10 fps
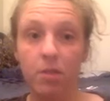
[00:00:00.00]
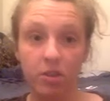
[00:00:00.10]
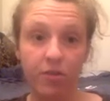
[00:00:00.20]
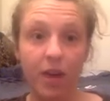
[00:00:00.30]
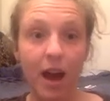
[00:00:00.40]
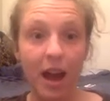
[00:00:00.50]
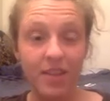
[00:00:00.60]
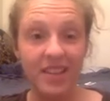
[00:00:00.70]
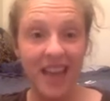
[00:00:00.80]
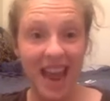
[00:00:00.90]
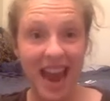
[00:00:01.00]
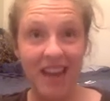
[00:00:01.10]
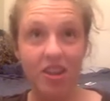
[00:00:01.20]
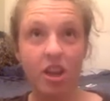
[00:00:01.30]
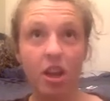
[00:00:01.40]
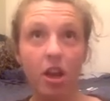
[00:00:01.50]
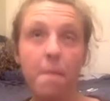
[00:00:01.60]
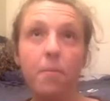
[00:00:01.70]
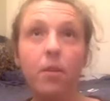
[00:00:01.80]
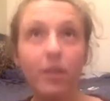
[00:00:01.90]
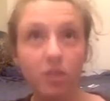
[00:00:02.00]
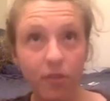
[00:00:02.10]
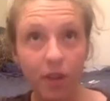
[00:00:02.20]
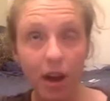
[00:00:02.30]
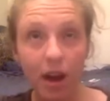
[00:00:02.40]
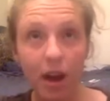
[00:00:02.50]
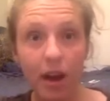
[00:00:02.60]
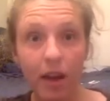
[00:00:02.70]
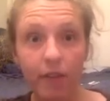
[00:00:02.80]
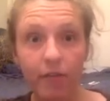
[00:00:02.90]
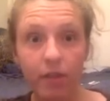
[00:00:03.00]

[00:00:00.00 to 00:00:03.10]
5 is 8 plus 5.